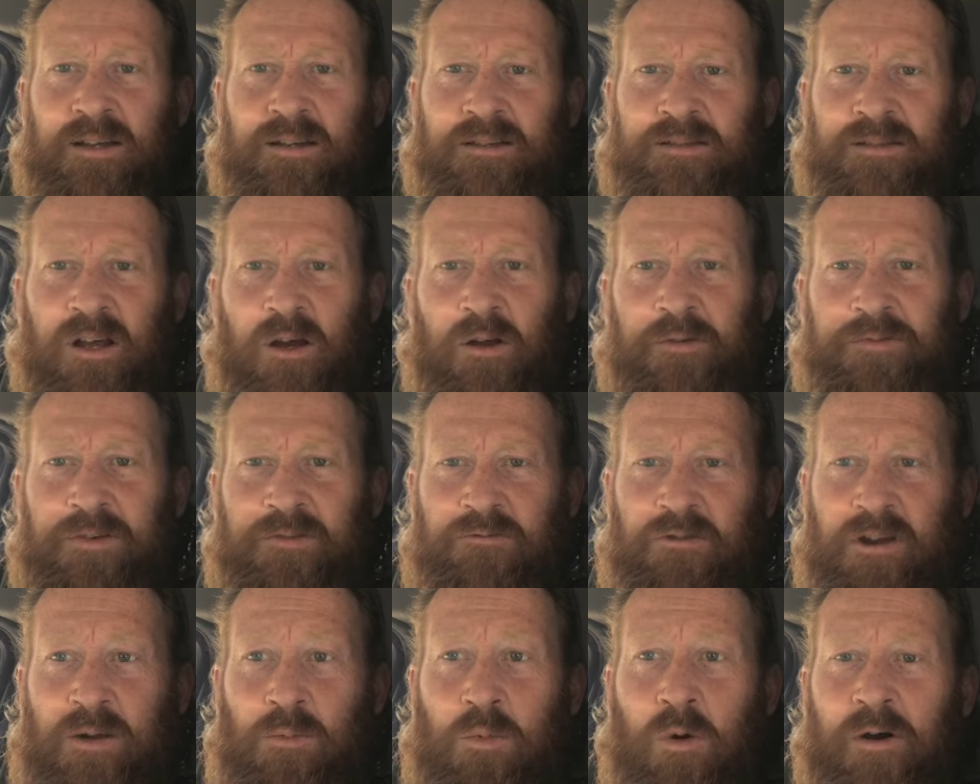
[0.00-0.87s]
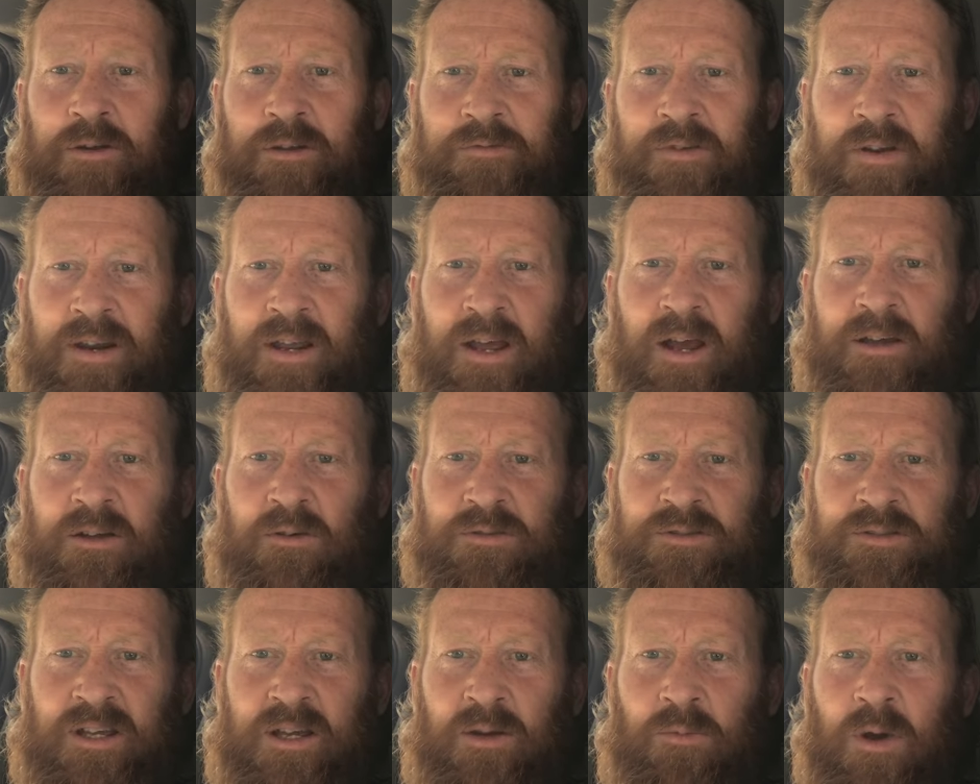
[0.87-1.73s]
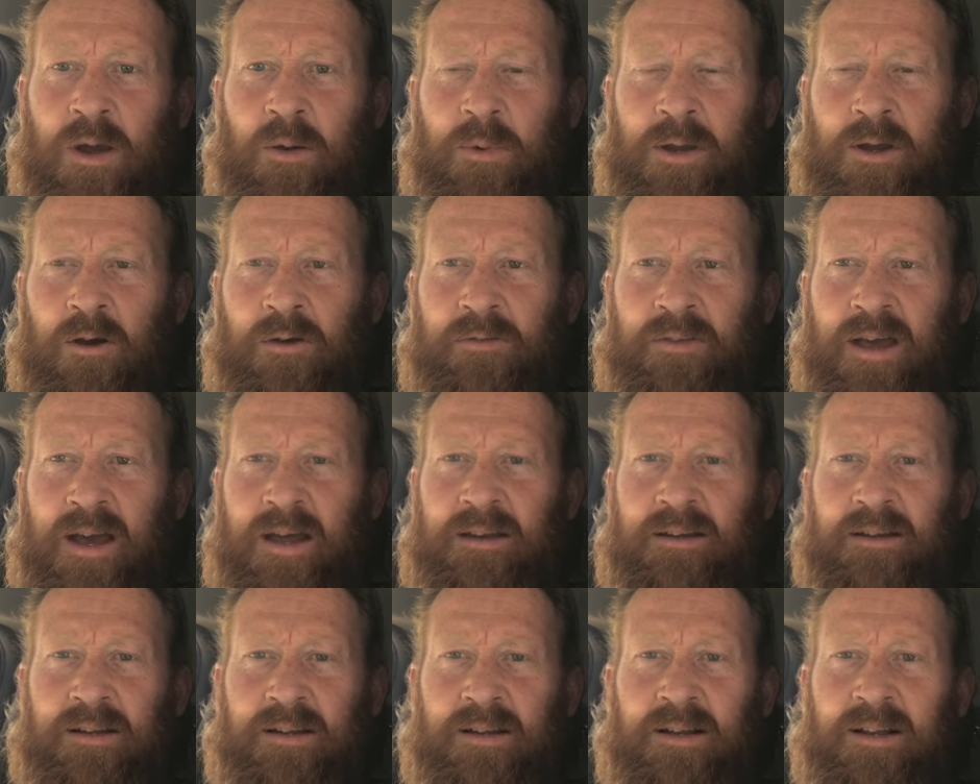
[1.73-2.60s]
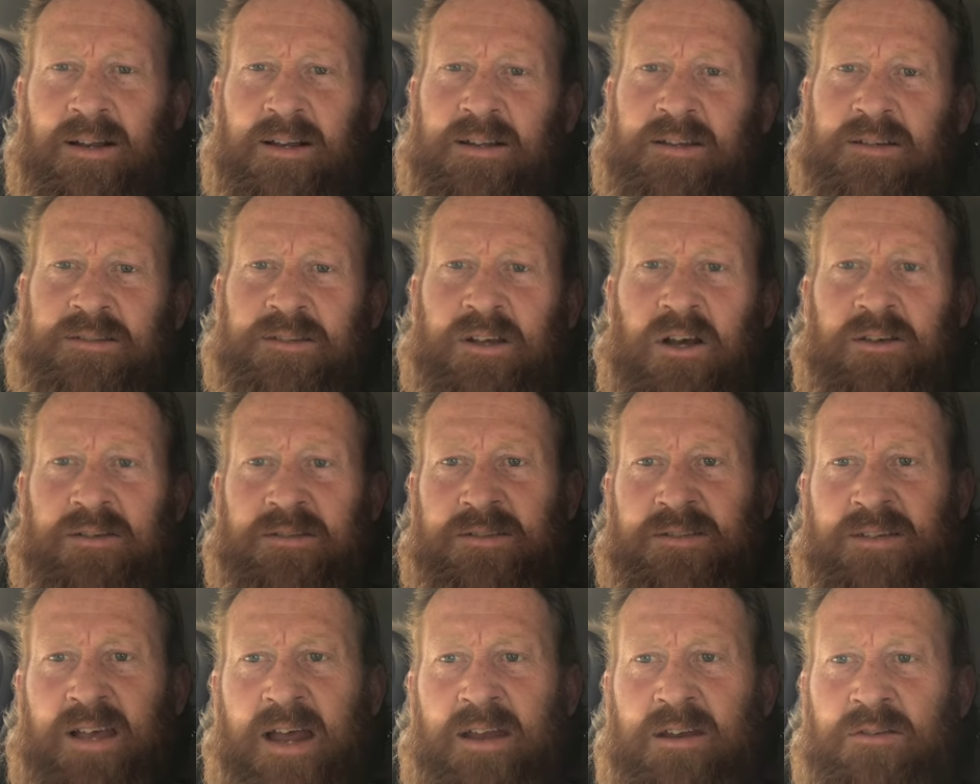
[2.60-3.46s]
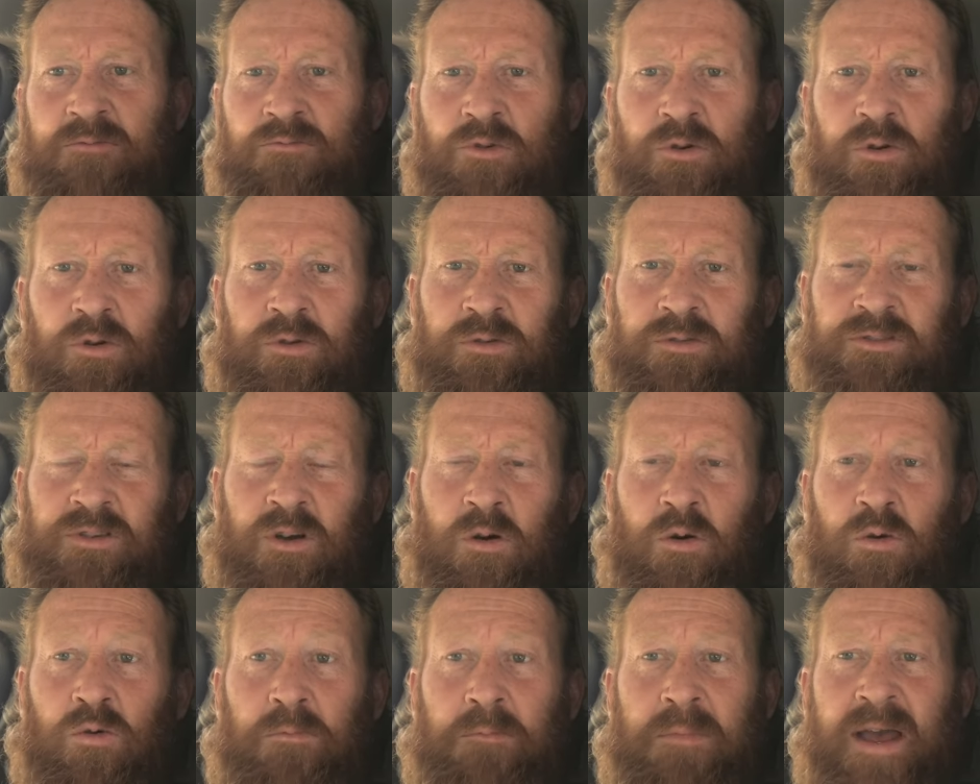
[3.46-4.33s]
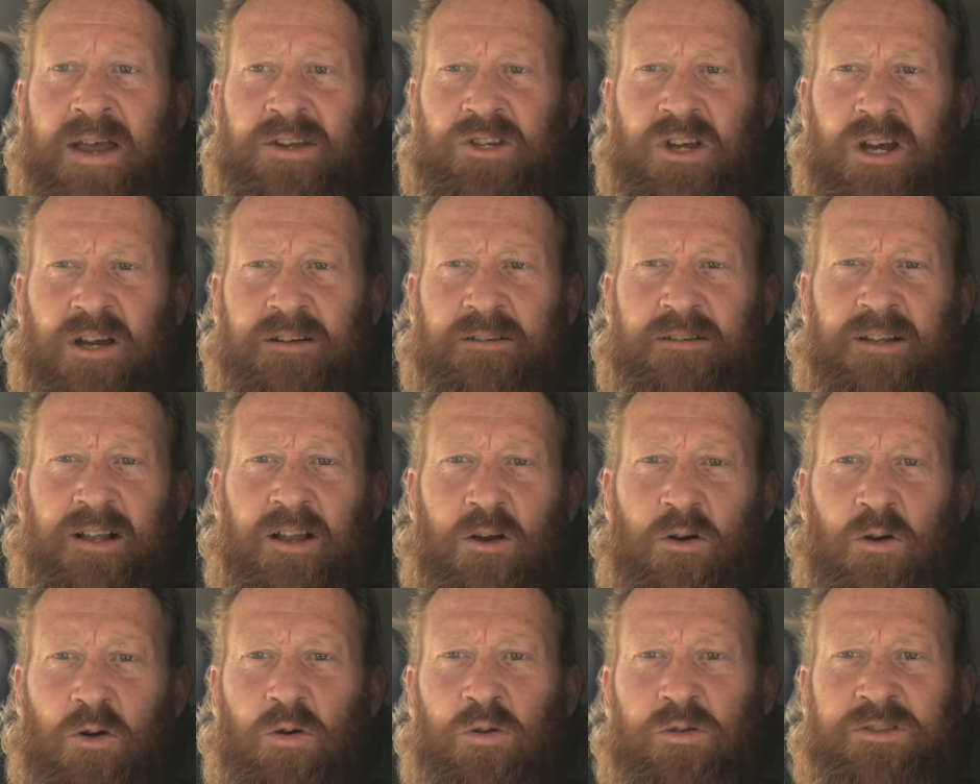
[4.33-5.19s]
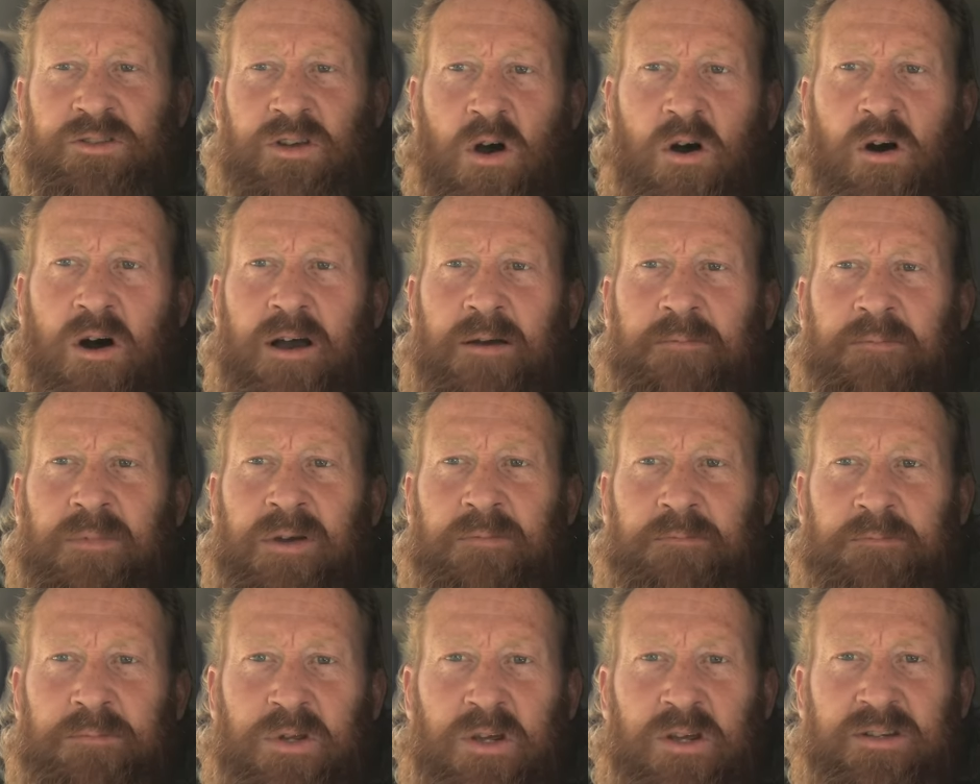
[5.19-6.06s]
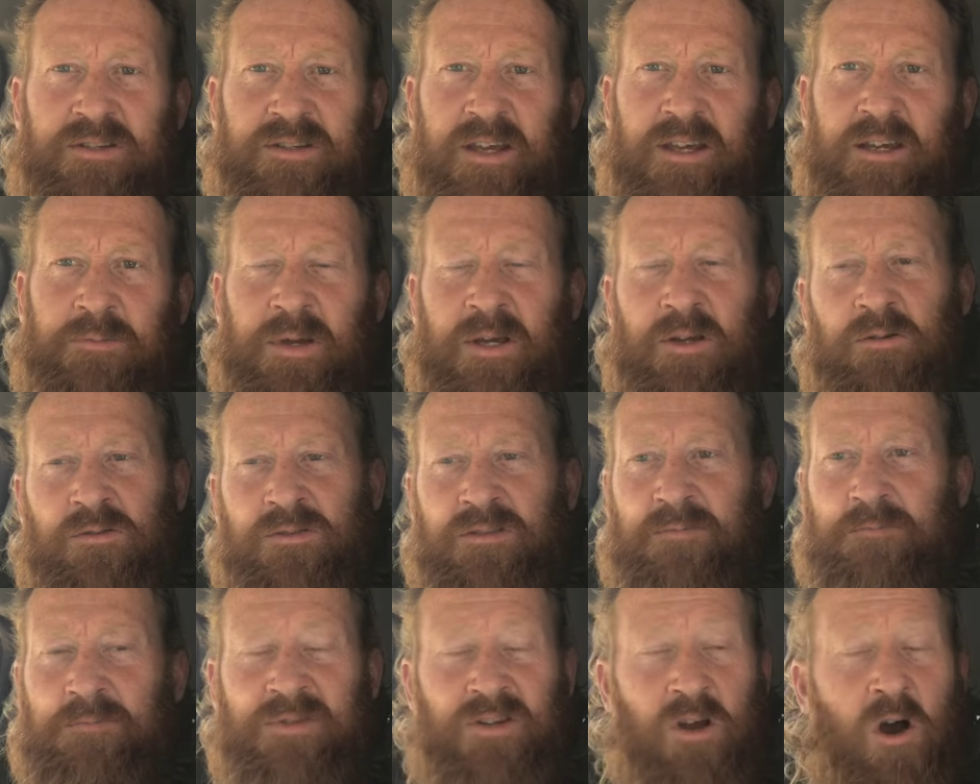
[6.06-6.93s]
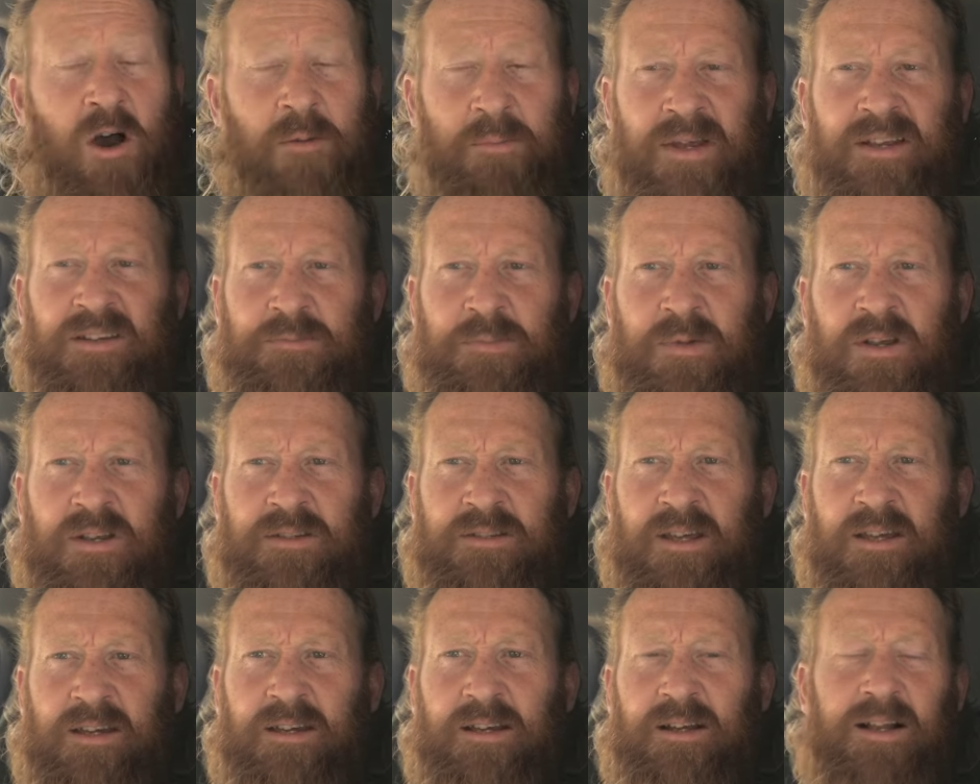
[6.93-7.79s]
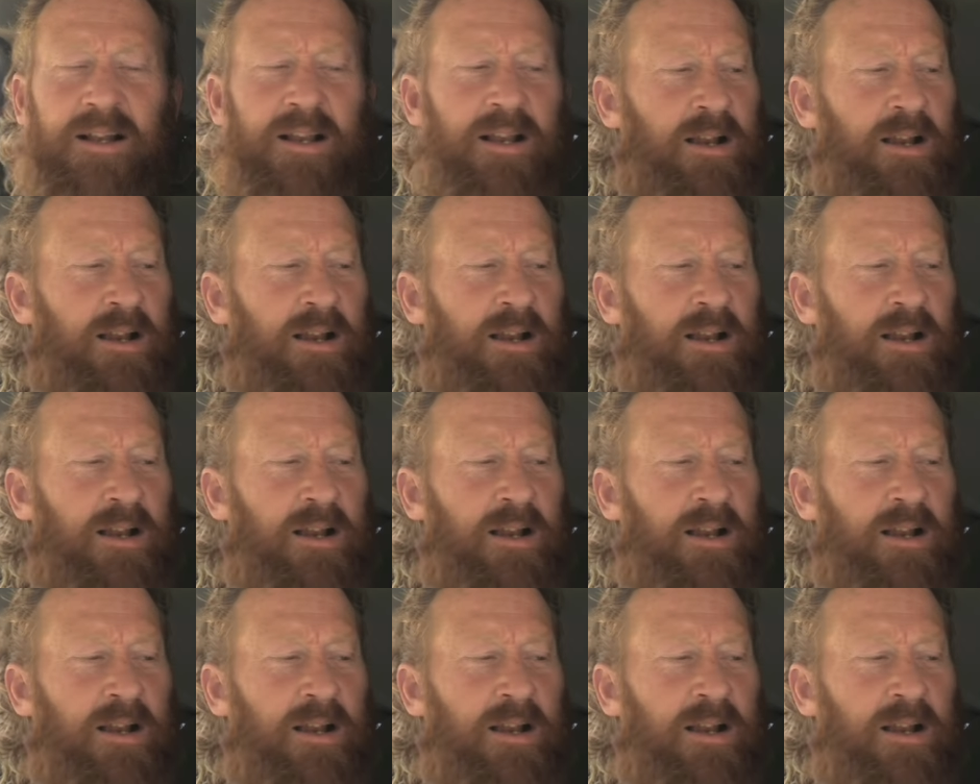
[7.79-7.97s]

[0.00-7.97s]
So if you rewind the video, you'll see where we got that. So Saturn rules all measure, all time, music, because time is music.